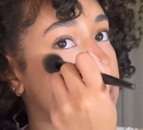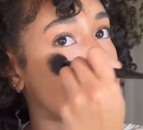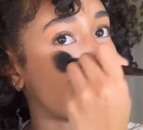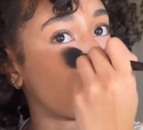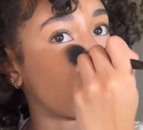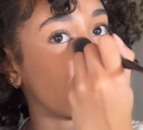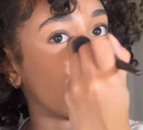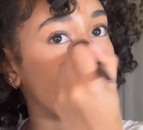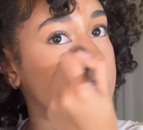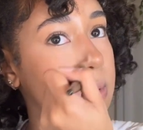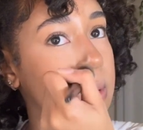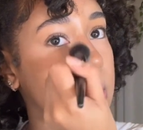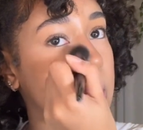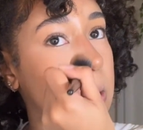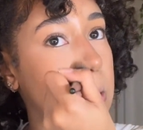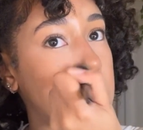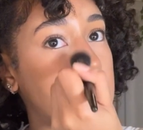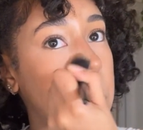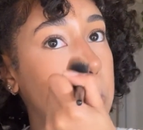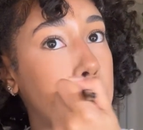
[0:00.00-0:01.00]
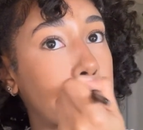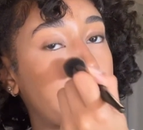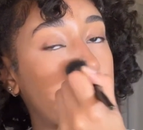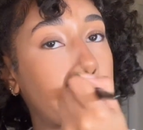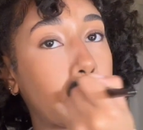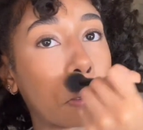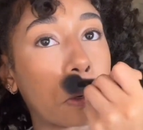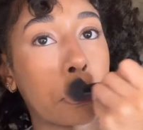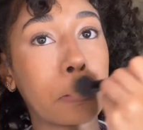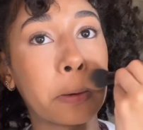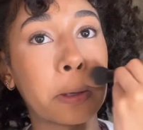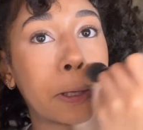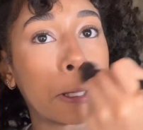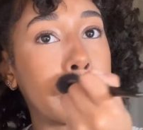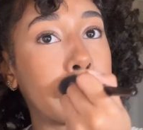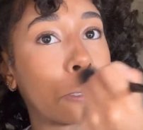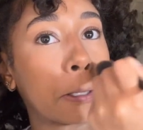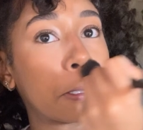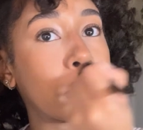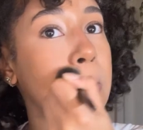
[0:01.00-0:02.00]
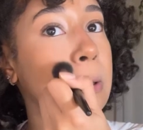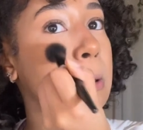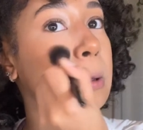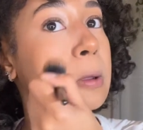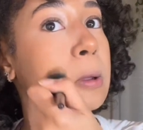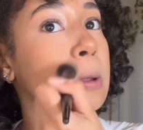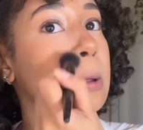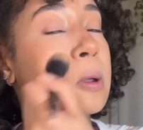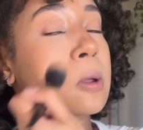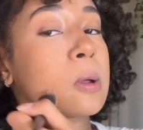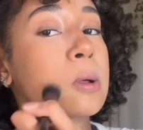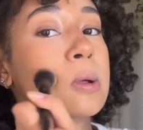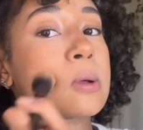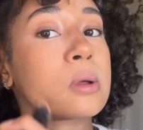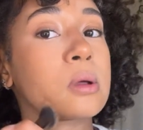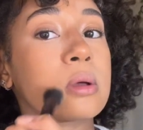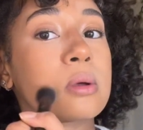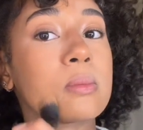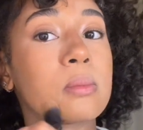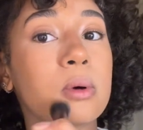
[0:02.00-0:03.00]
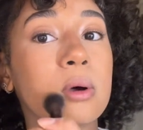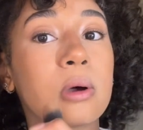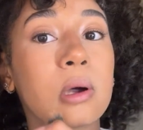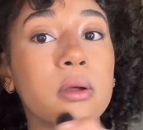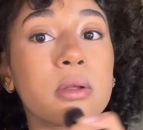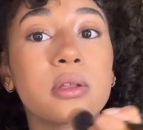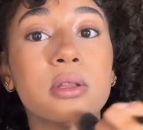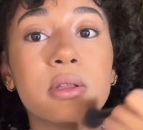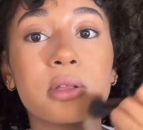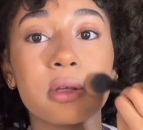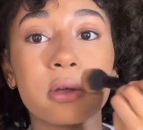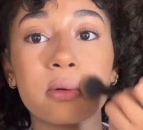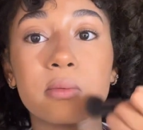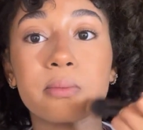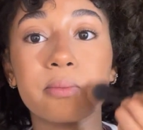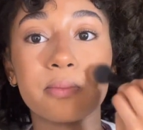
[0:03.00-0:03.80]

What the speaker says: maybe like 3-4 minutes. But honestly,